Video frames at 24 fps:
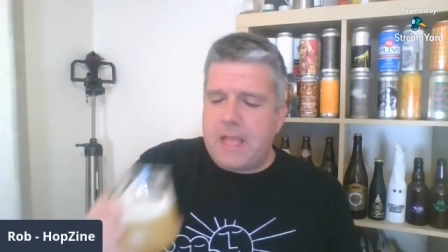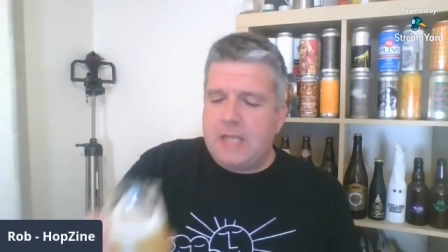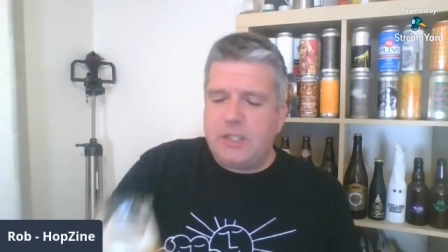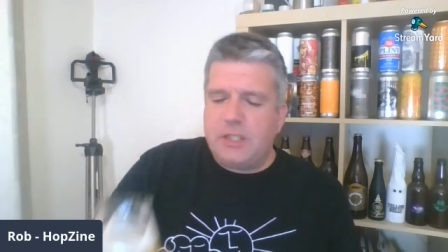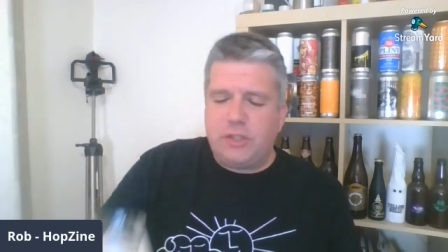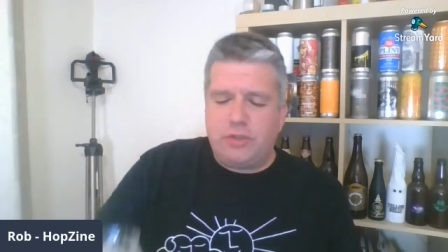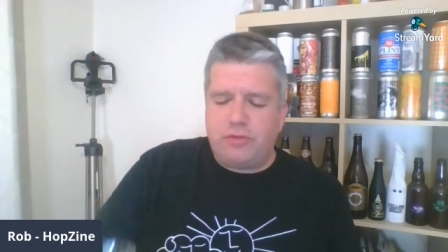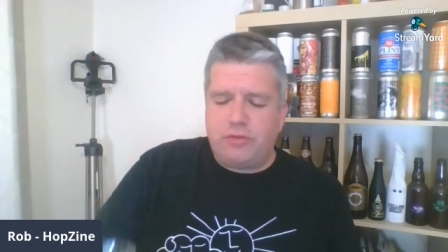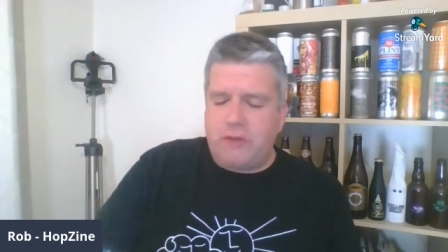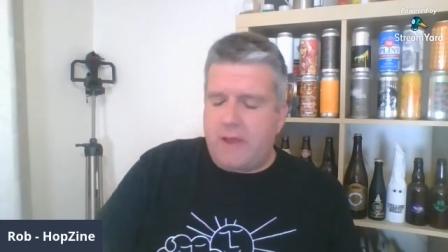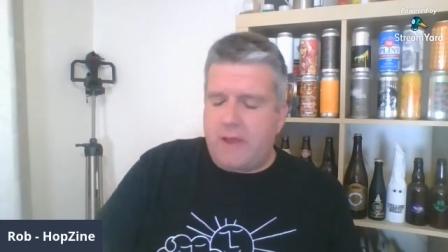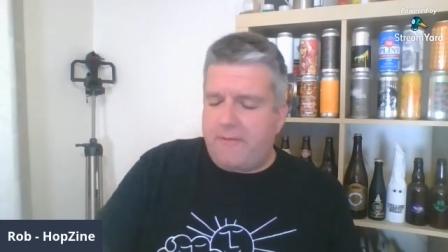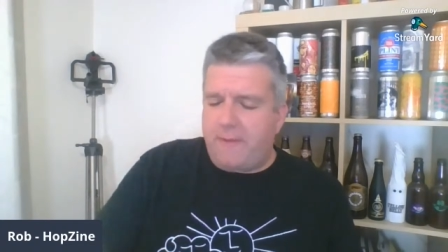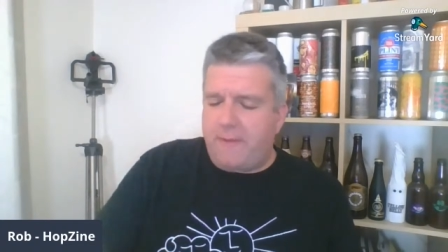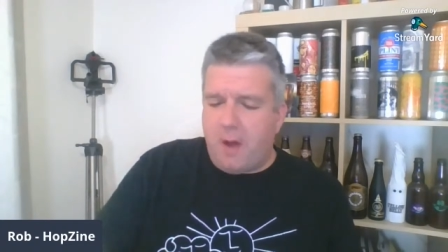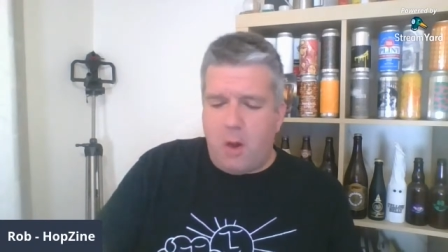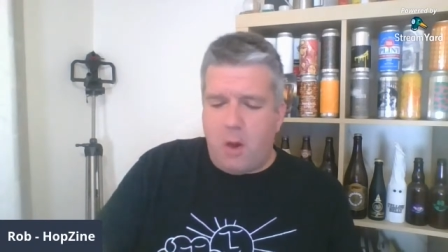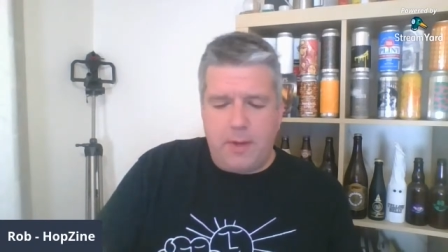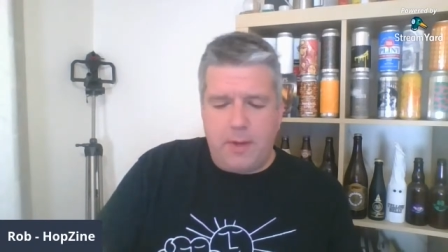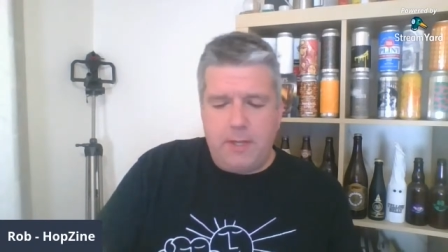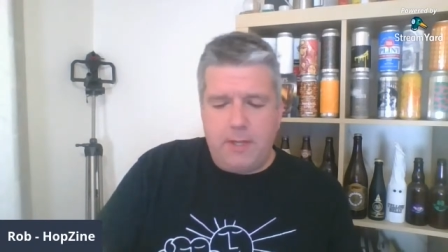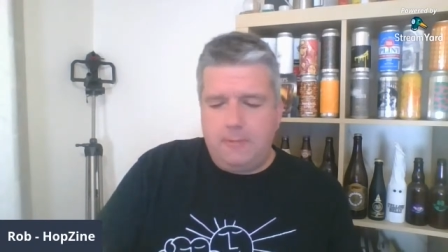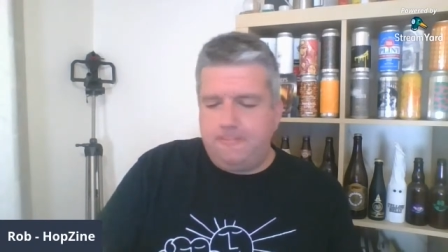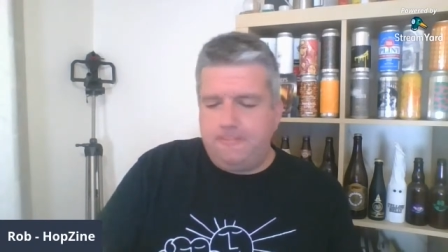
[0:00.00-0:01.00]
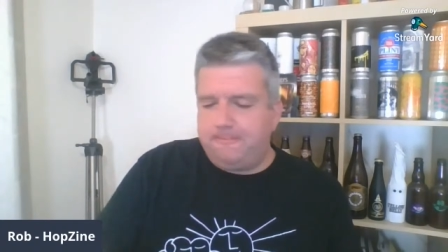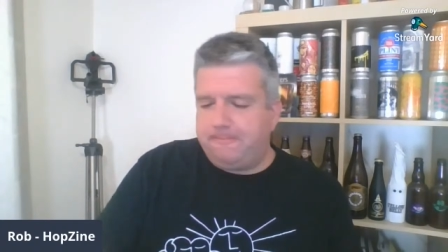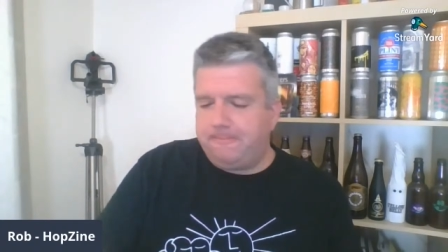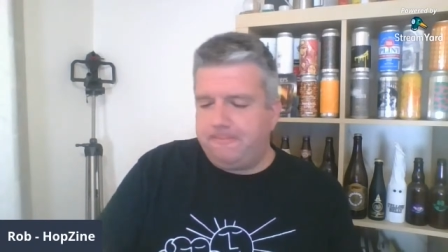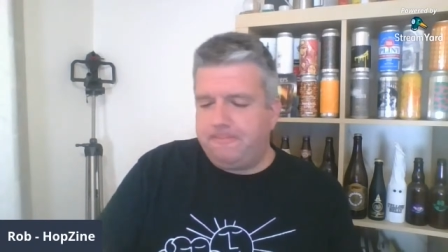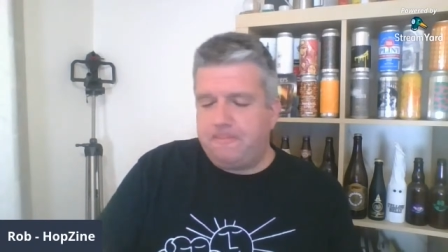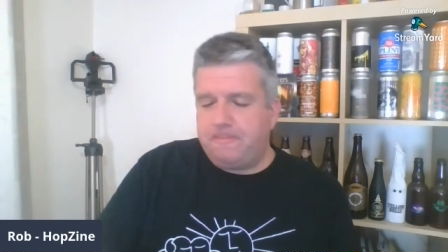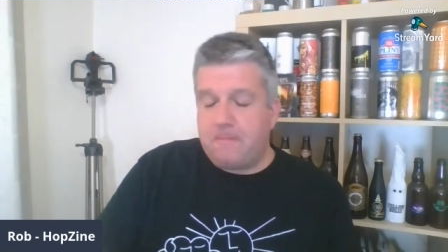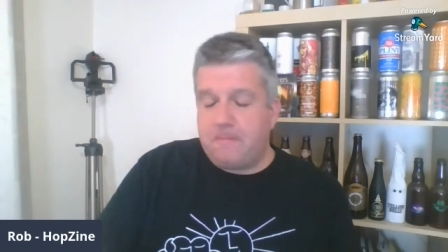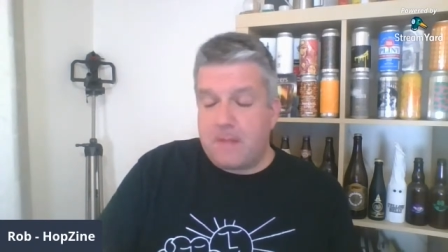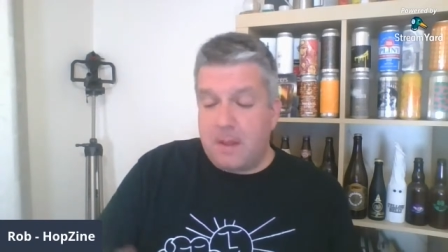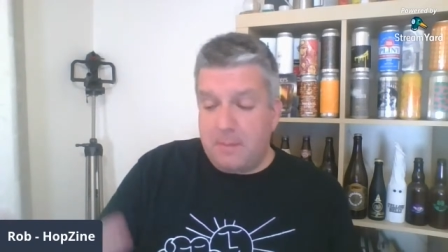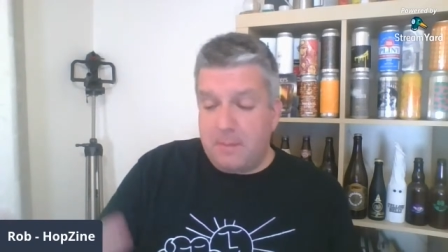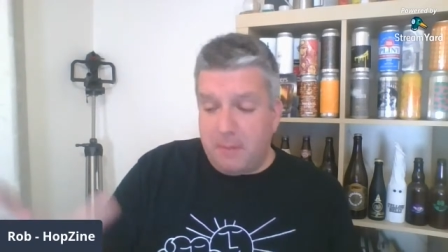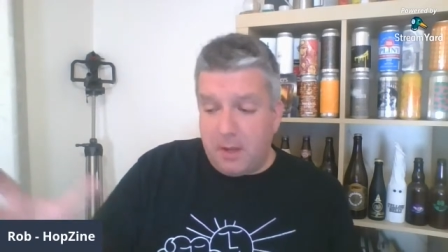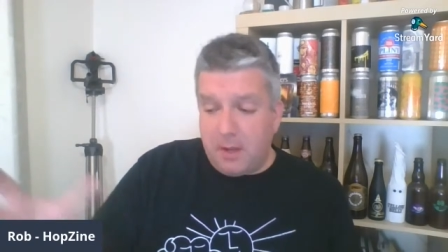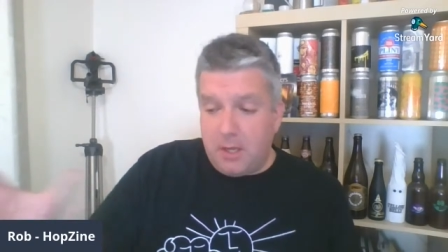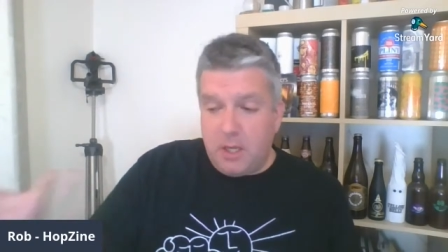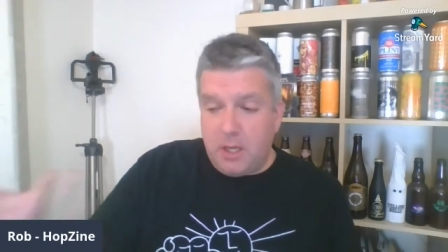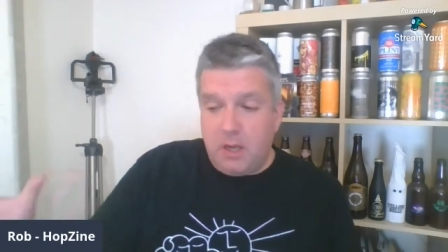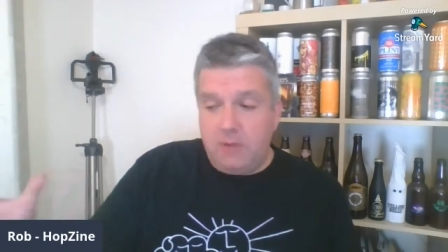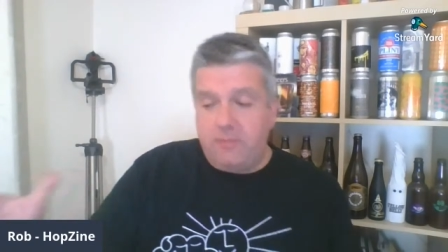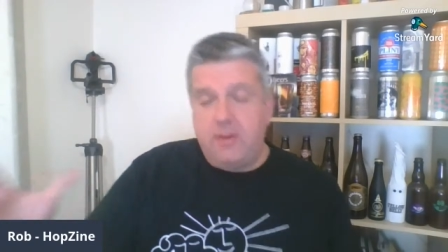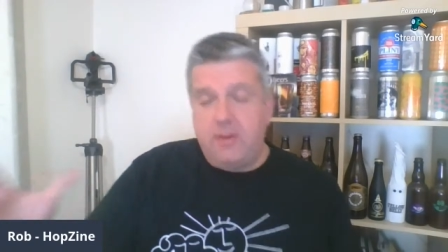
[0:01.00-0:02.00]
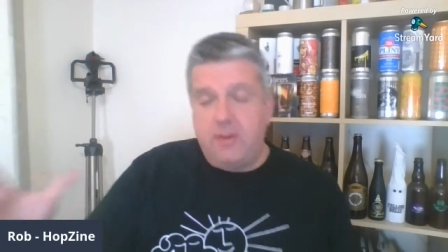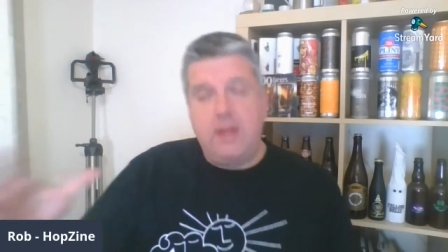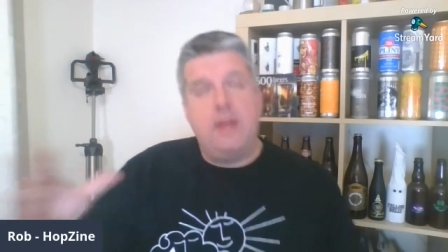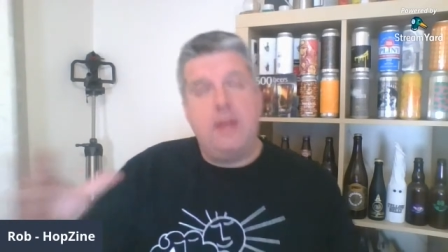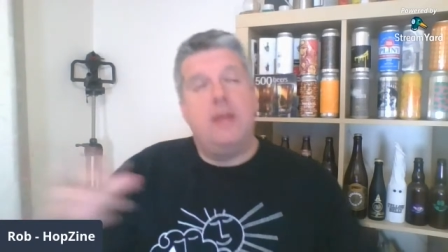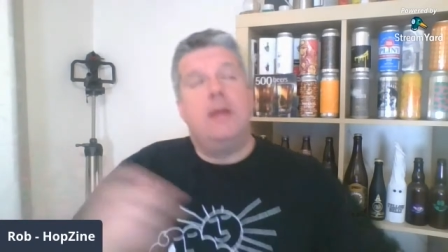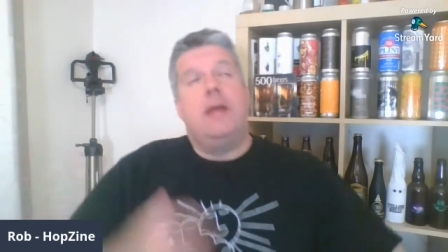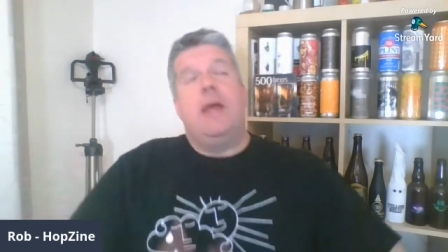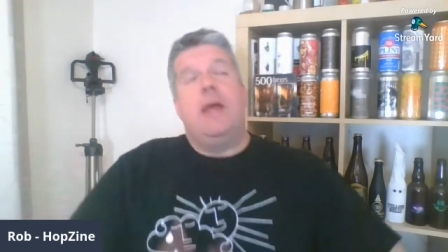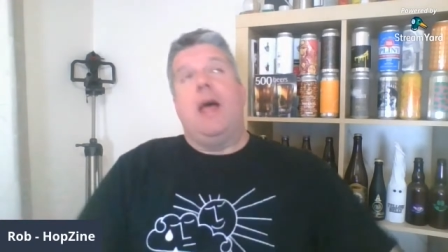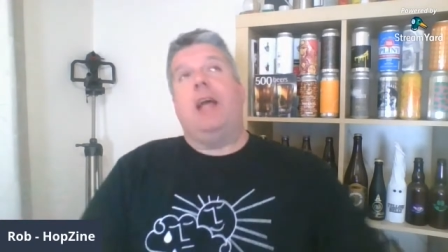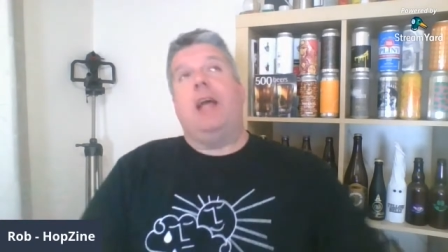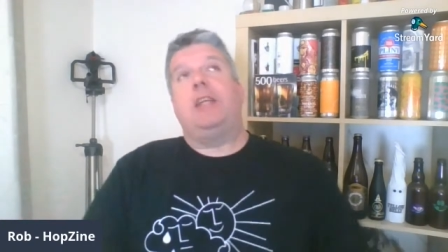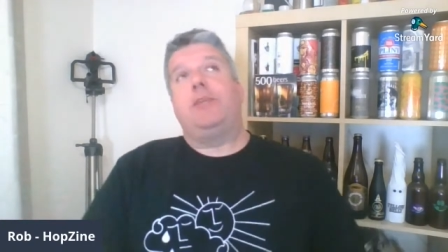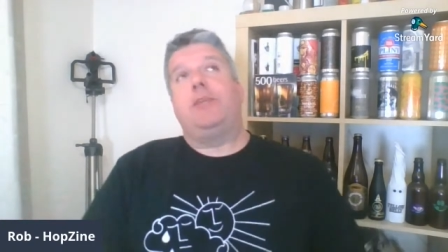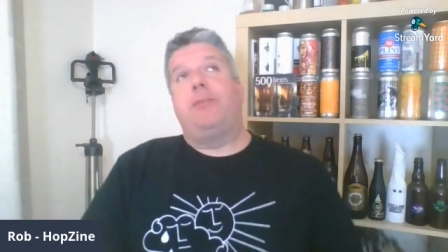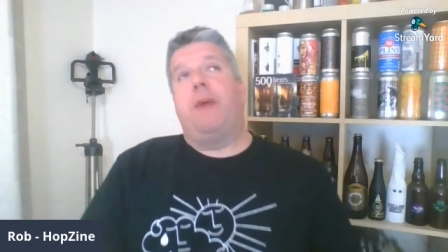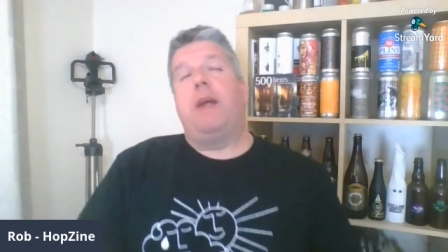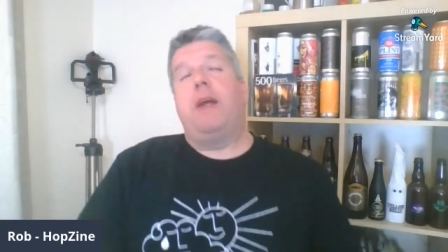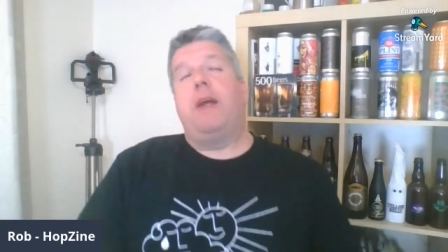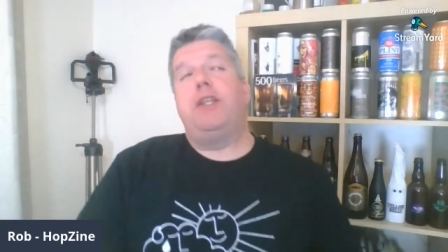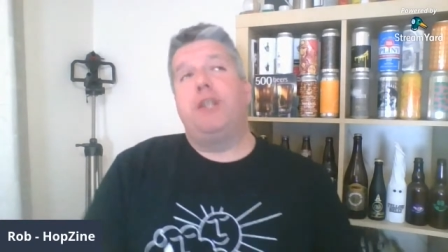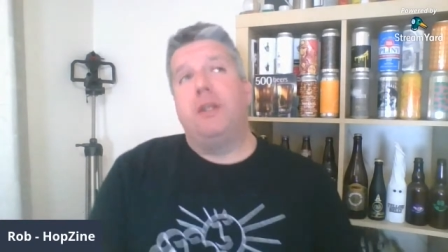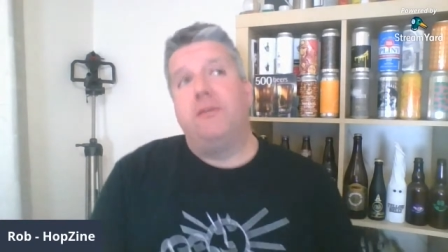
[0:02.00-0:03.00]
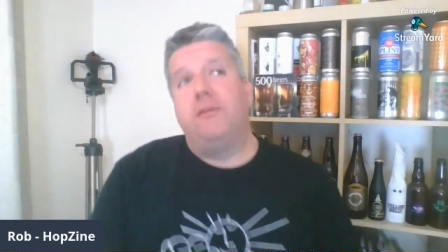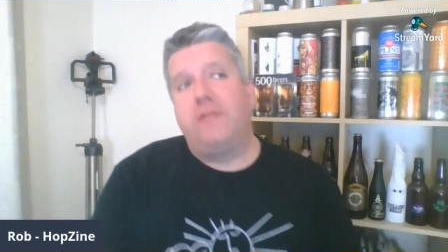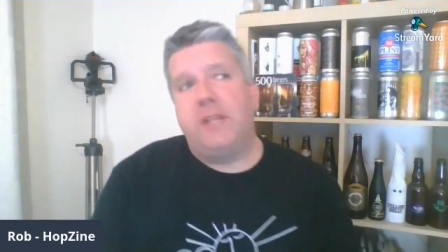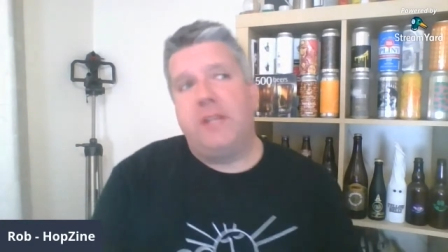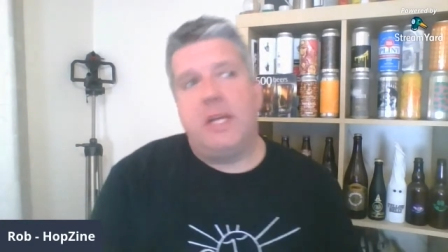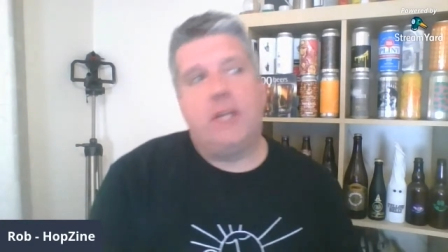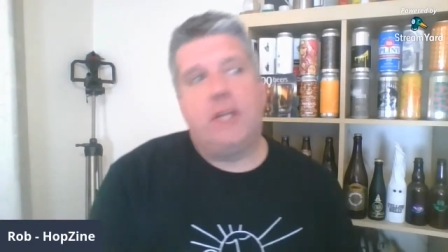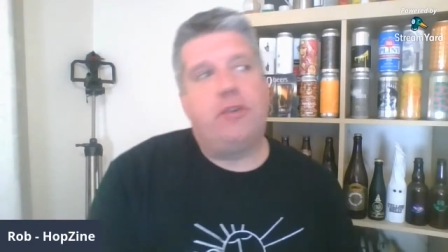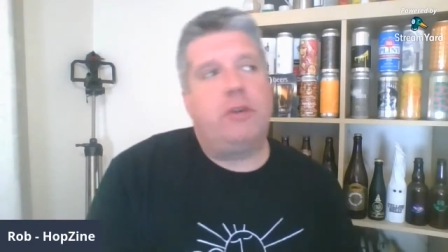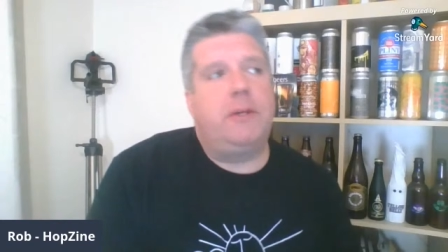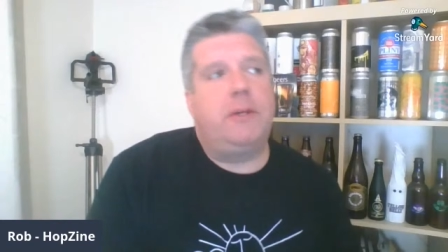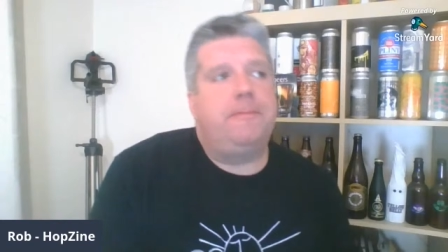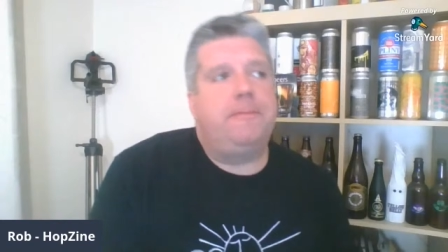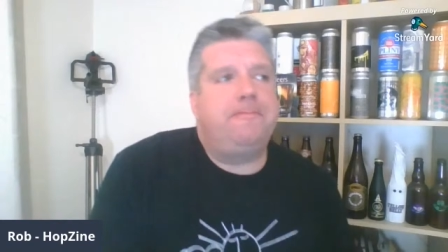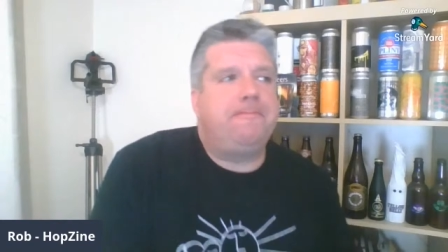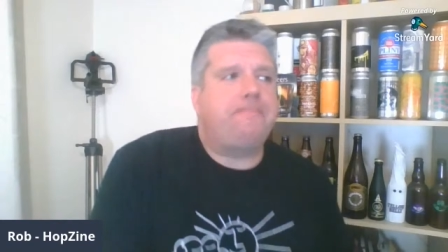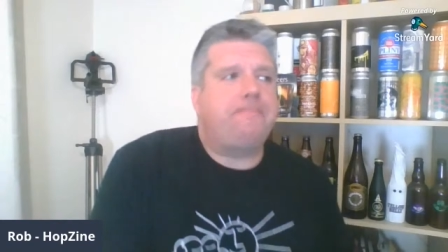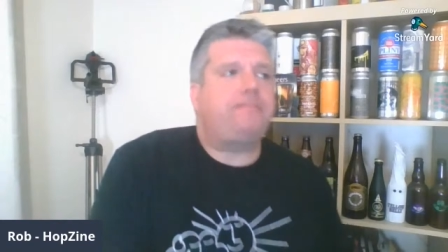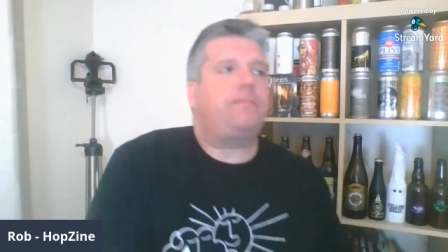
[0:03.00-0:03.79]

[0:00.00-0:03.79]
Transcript: Straightforward, but lovely expression of Citra.